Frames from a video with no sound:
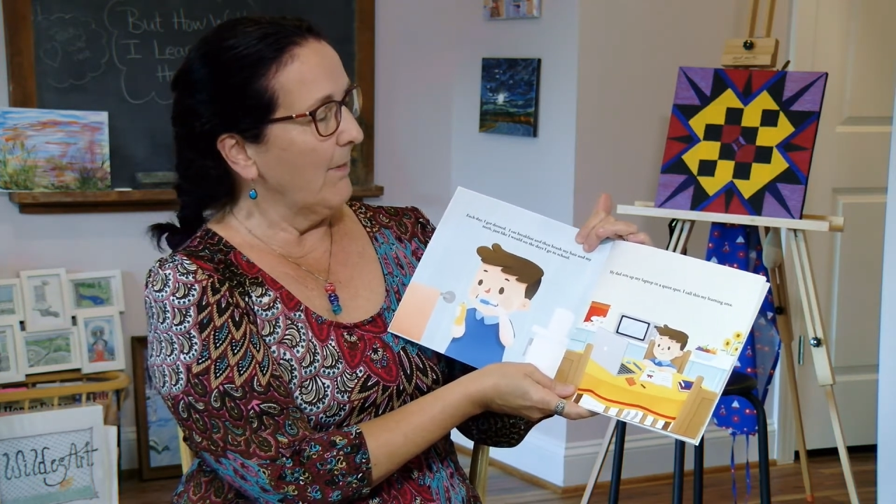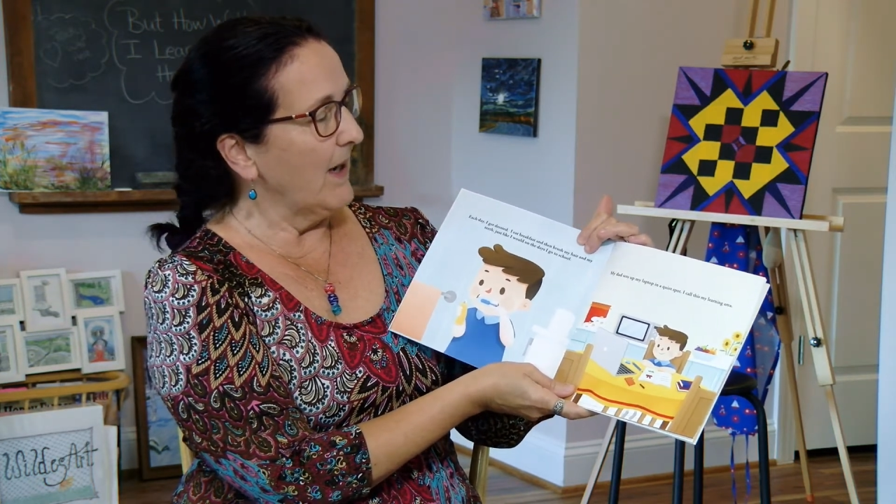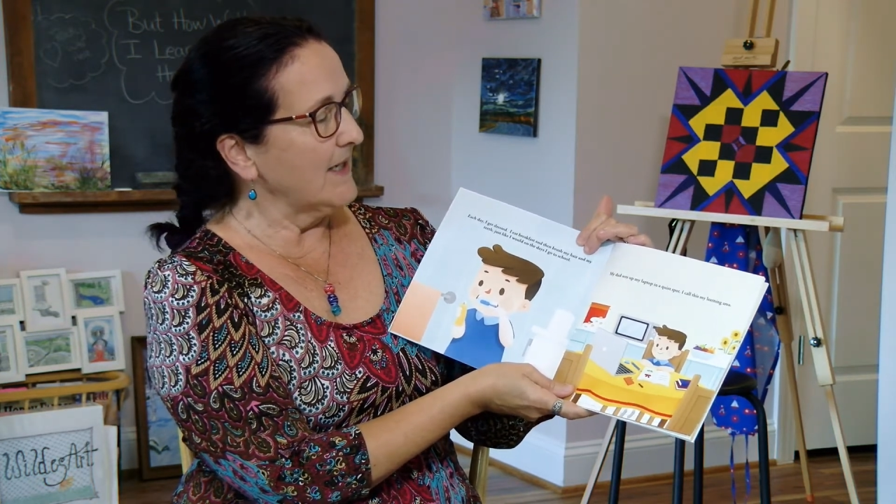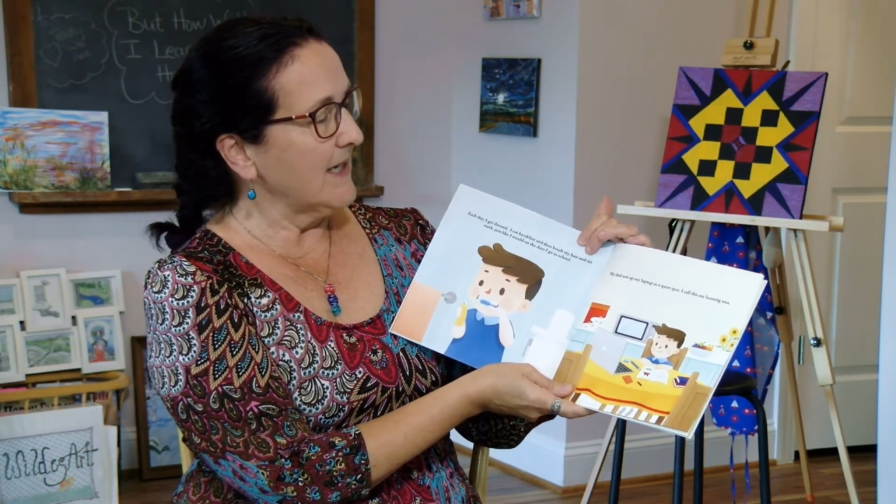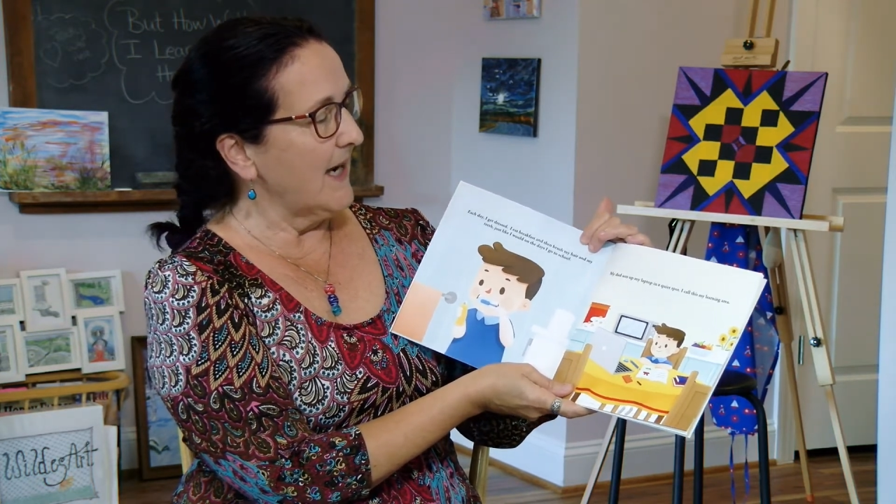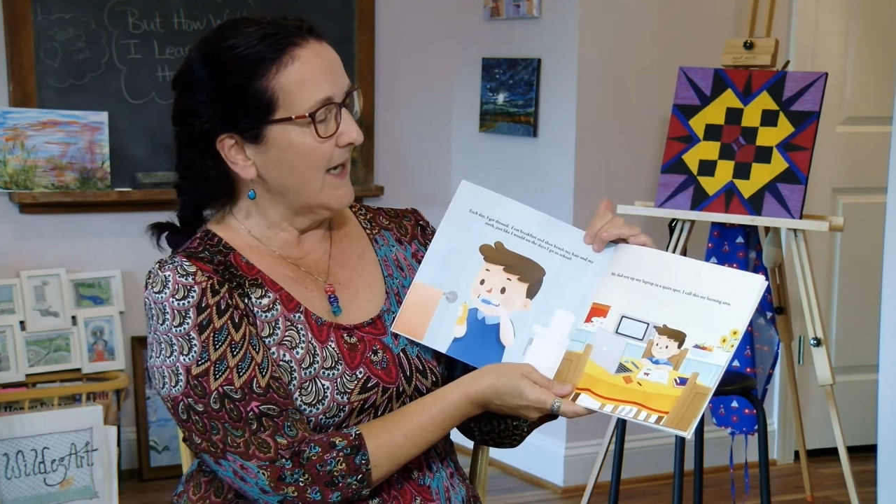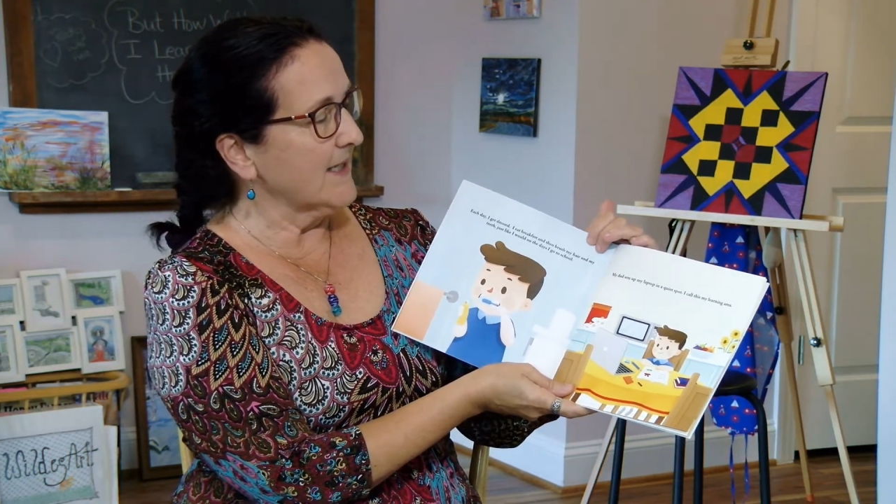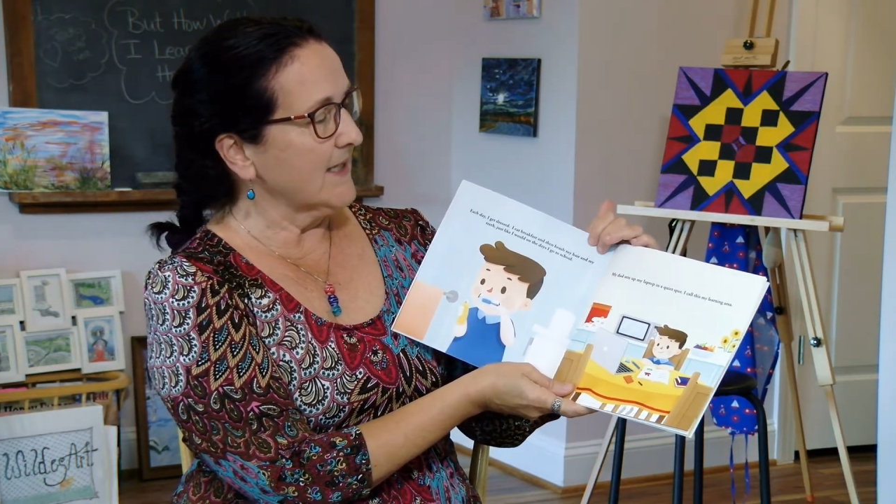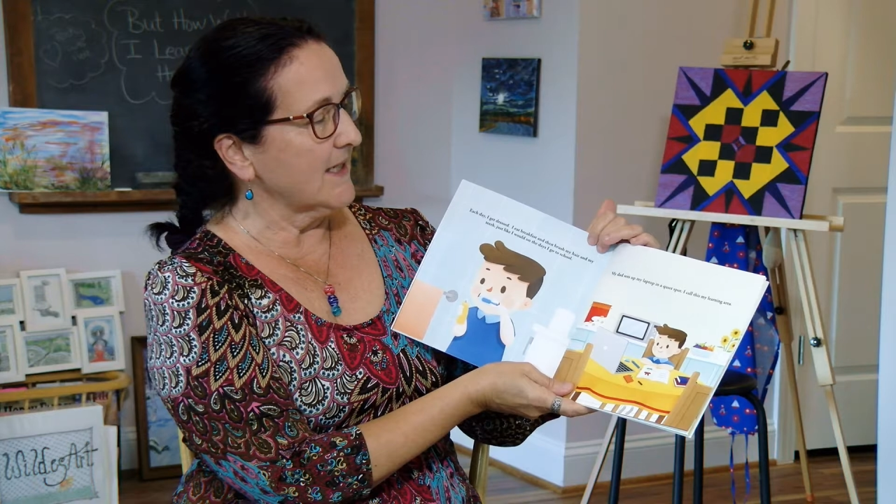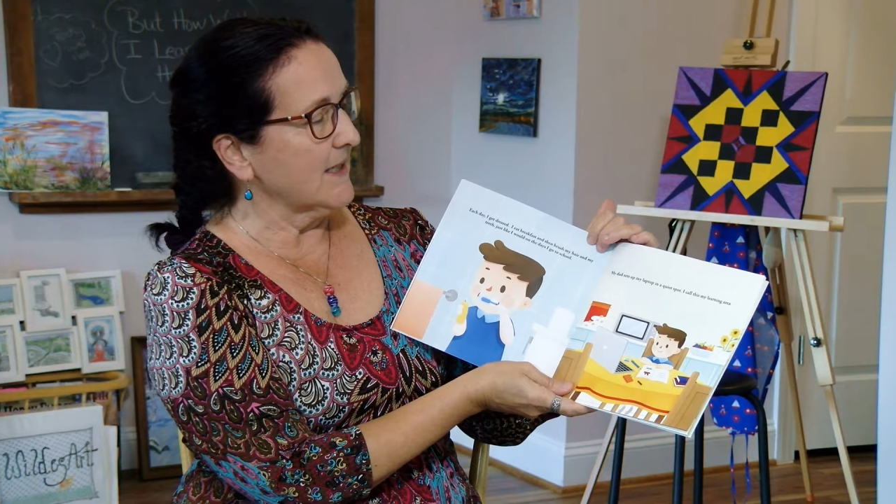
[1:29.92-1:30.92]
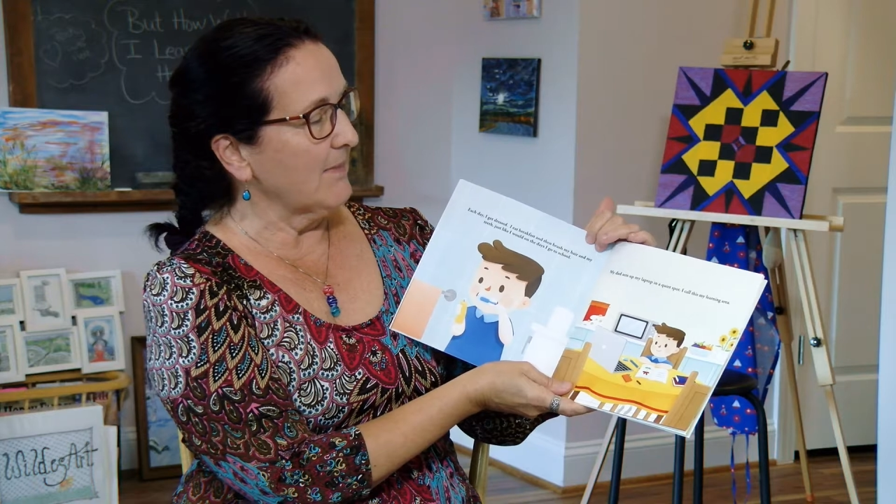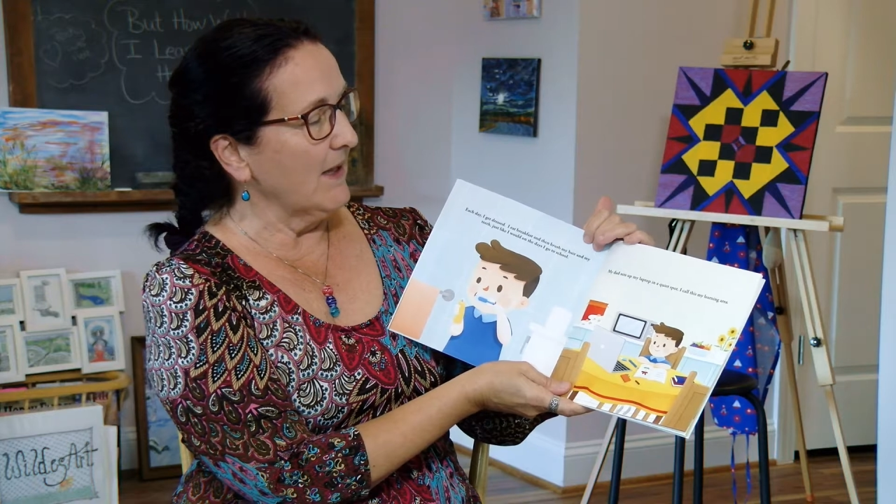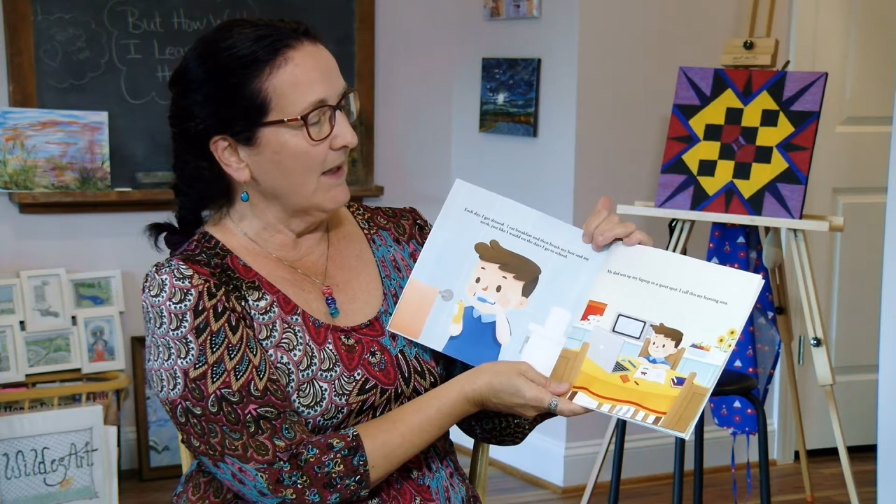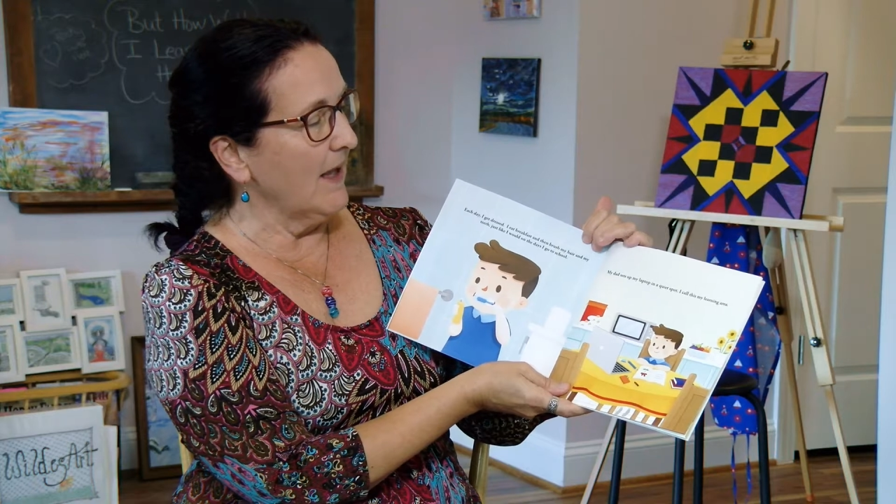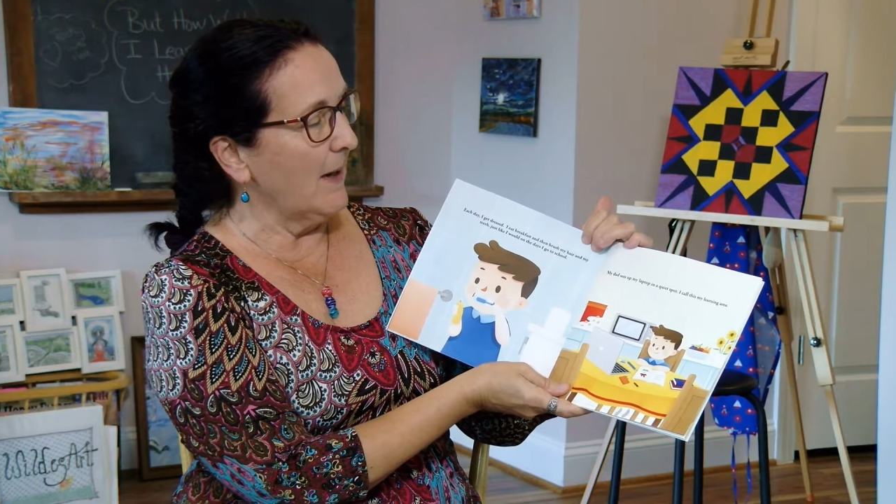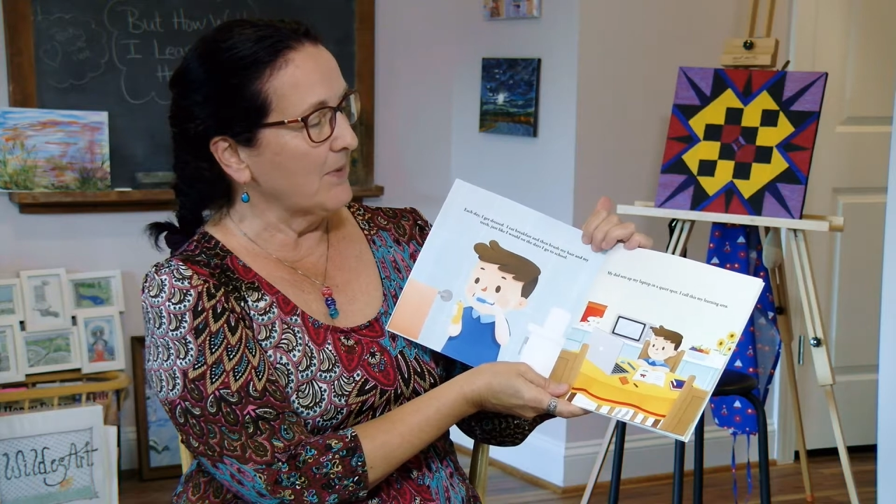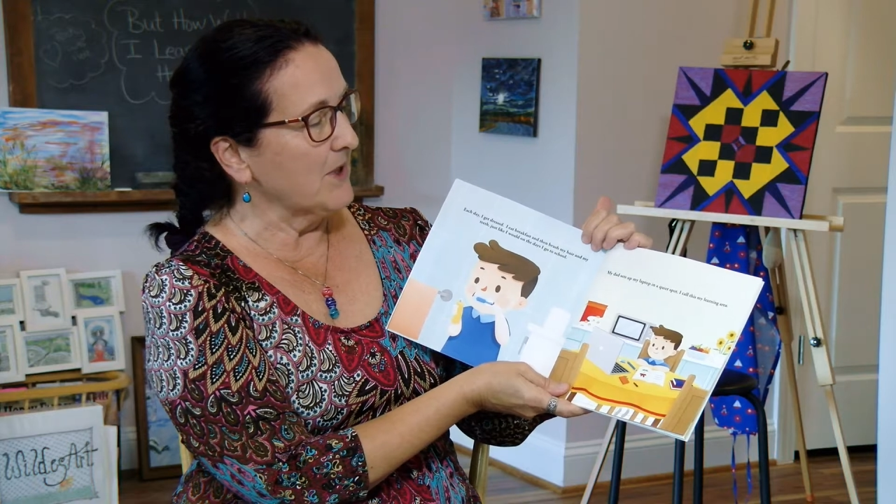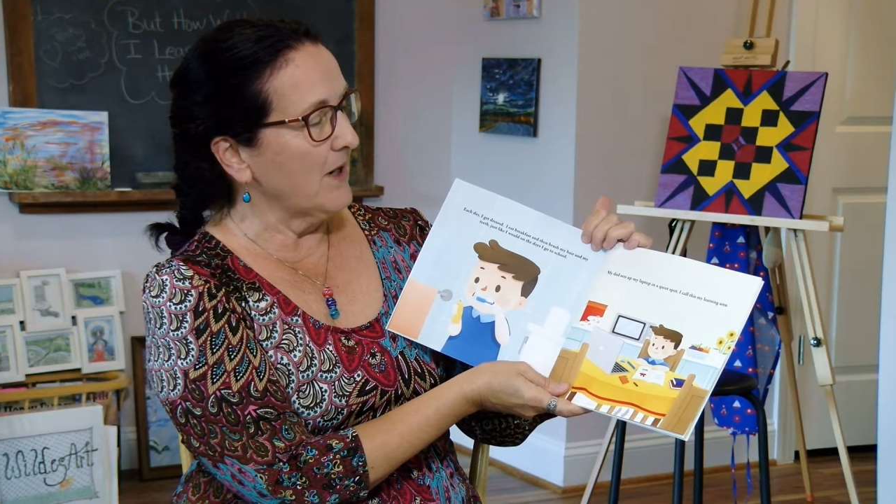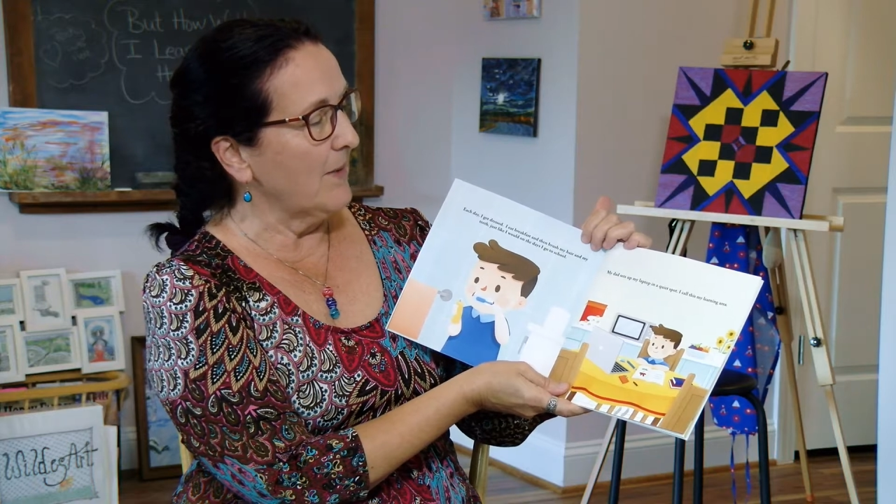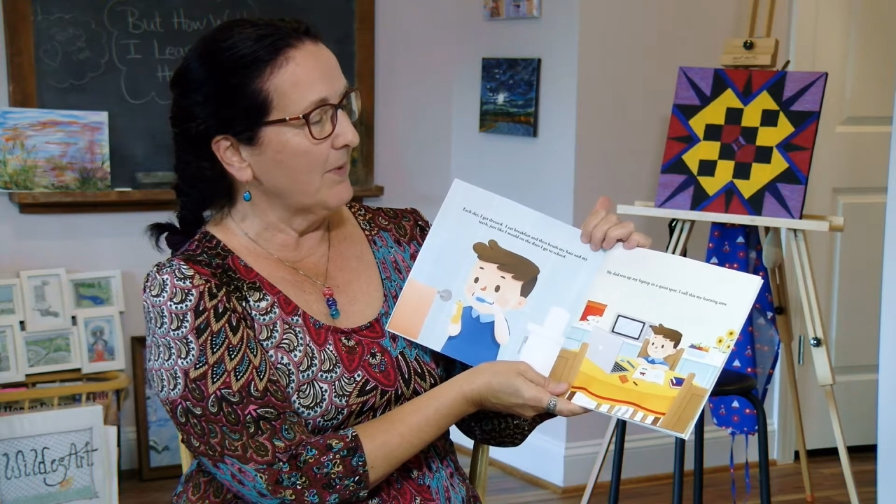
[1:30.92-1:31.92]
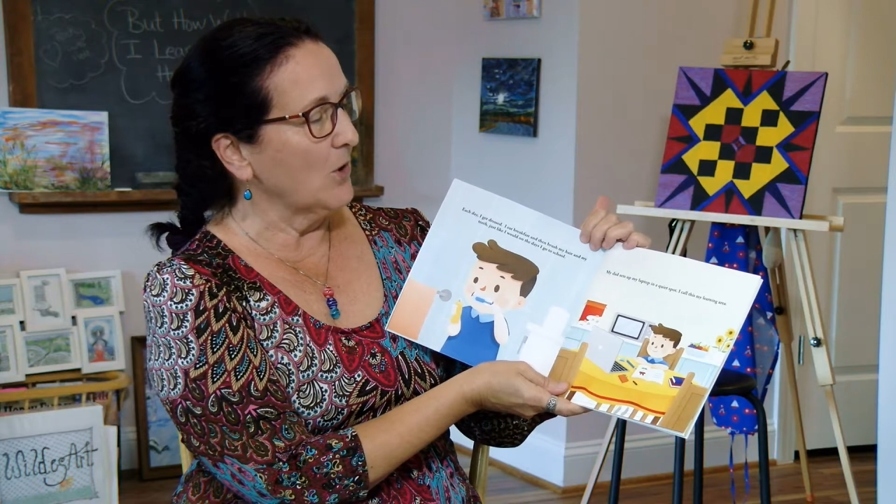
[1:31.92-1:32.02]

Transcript: My dad sets up my laptop